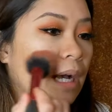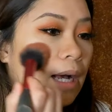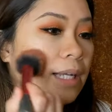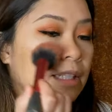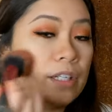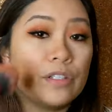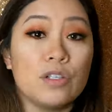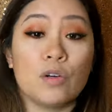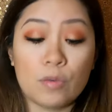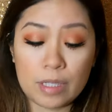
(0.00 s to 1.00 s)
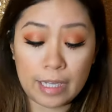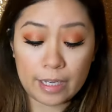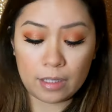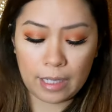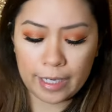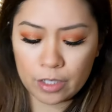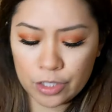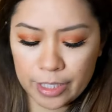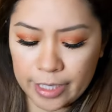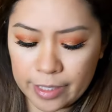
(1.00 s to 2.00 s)
I tend to go with like a lighter
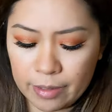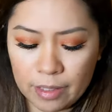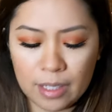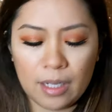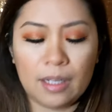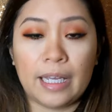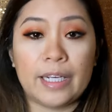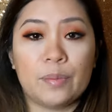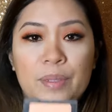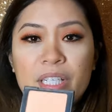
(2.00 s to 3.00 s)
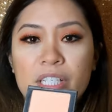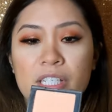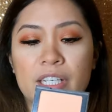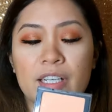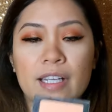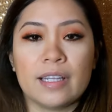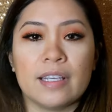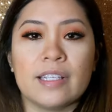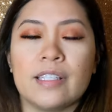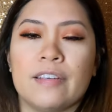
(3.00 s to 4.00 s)
shade, a lighter peachy shade like
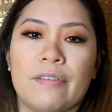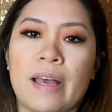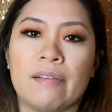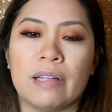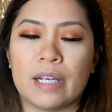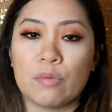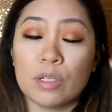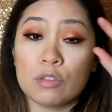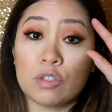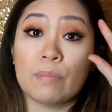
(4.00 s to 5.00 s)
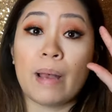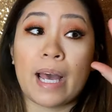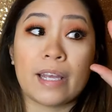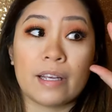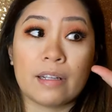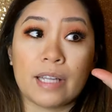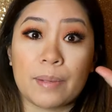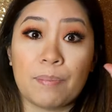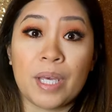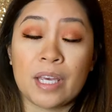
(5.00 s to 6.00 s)
this, if I have like real dramatic
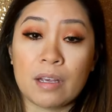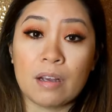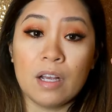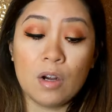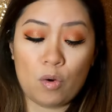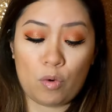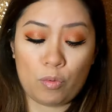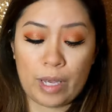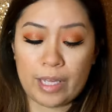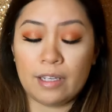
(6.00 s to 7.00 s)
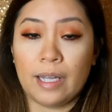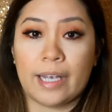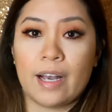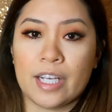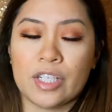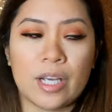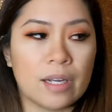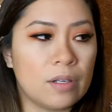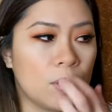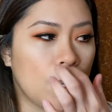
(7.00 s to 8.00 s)
like pink or red like
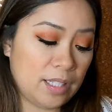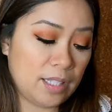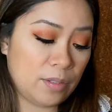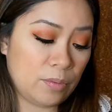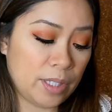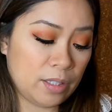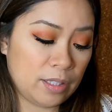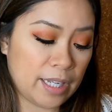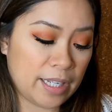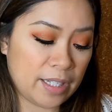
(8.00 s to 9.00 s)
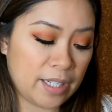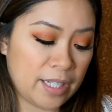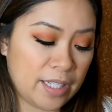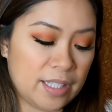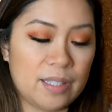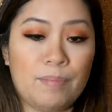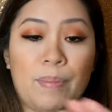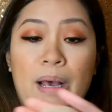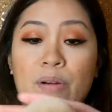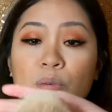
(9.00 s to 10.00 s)
eyeshadow. This is Real Techniques
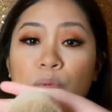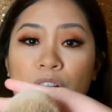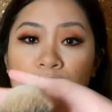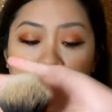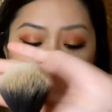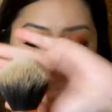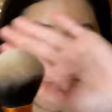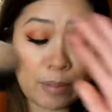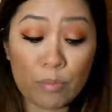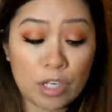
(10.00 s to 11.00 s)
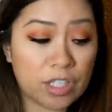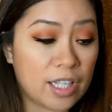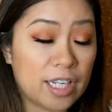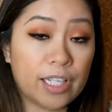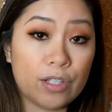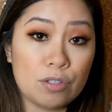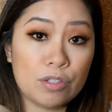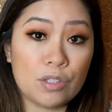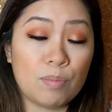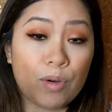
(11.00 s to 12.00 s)
powder brush, same brush that I
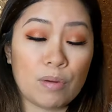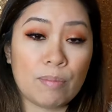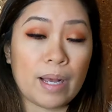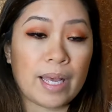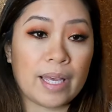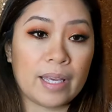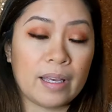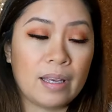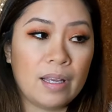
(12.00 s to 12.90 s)
use to put my